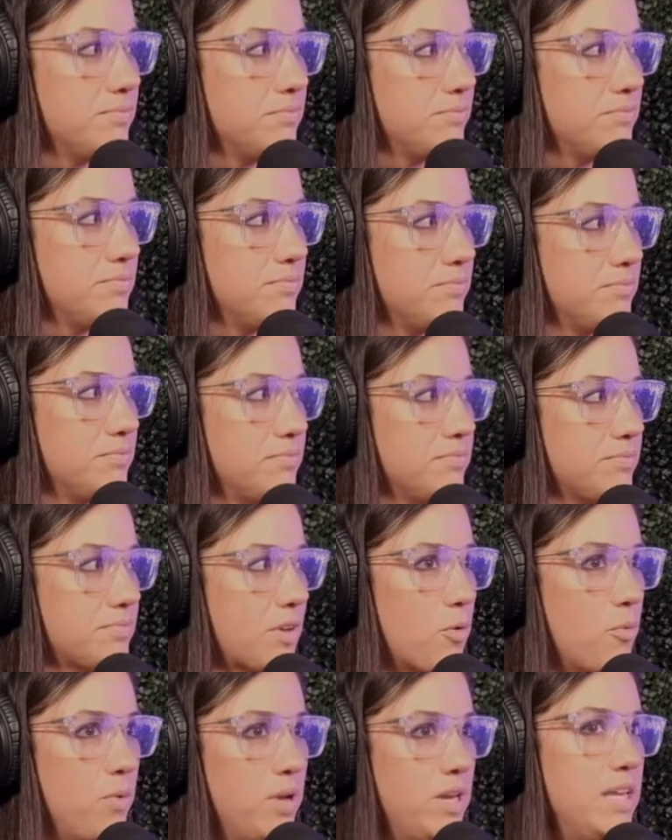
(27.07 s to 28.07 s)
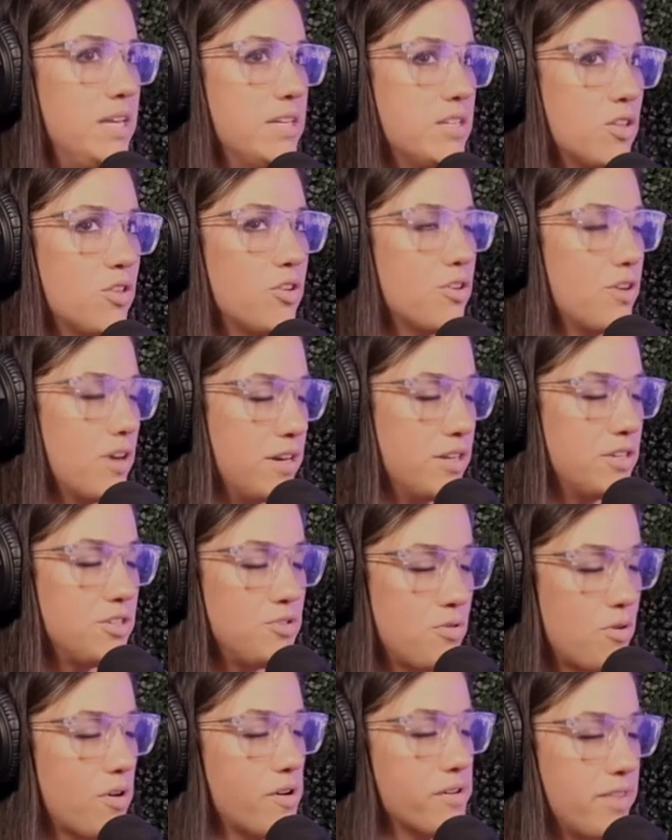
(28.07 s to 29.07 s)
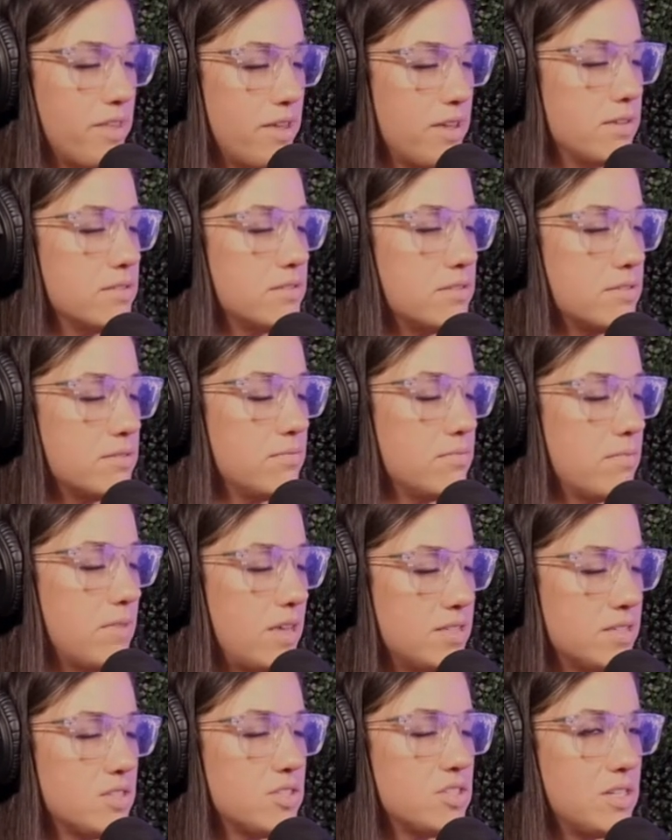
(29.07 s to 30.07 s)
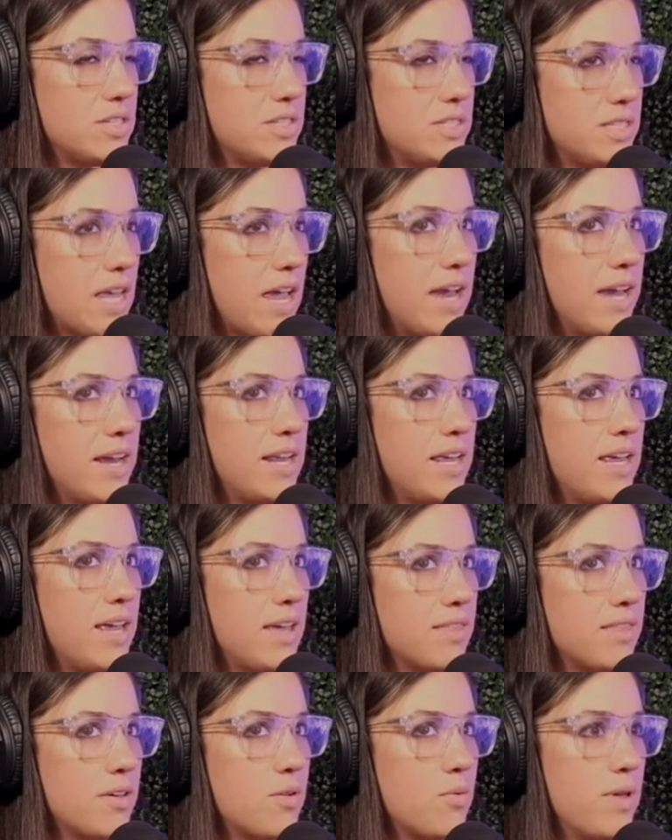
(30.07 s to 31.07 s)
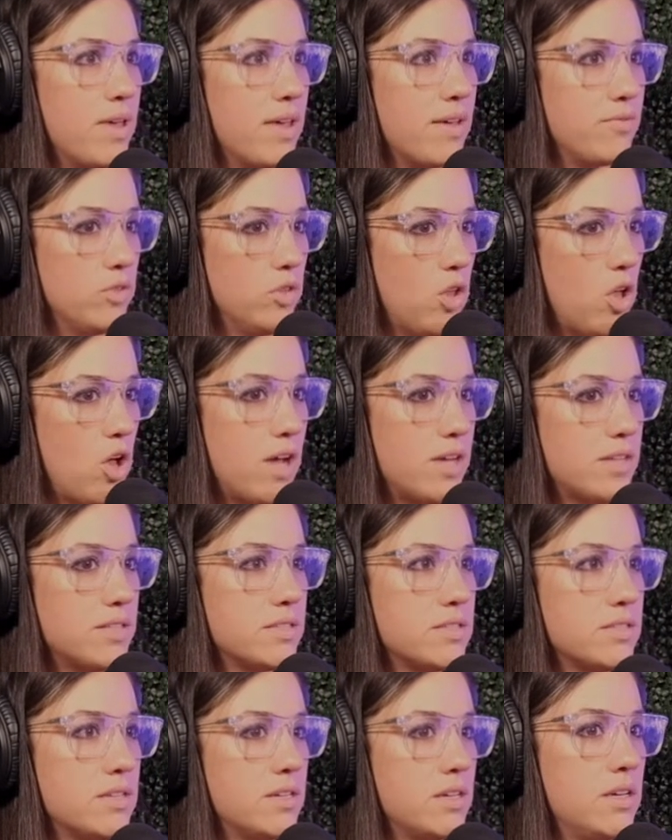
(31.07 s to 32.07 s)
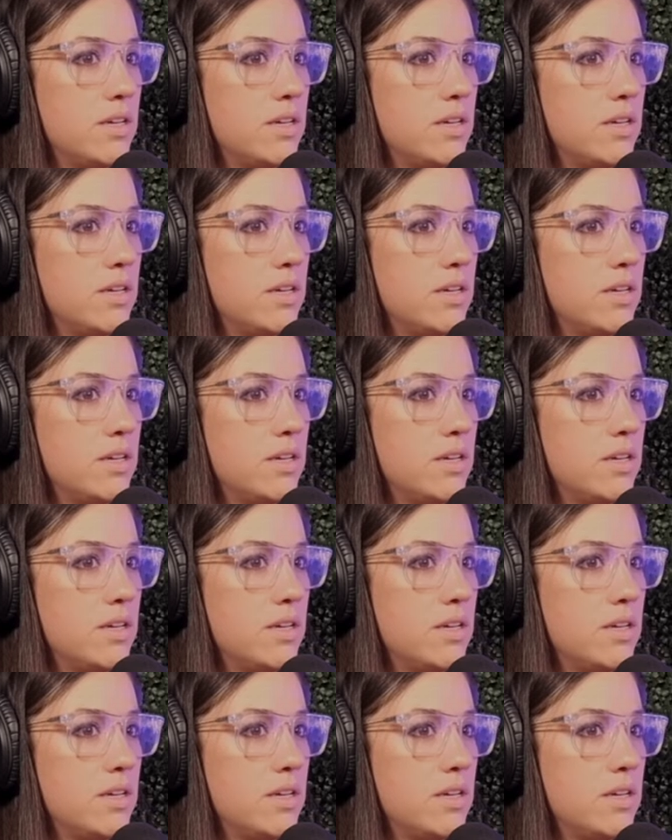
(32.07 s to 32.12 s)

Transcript: in our lives. We need to learn how to do hard things. As a society, I think we have lost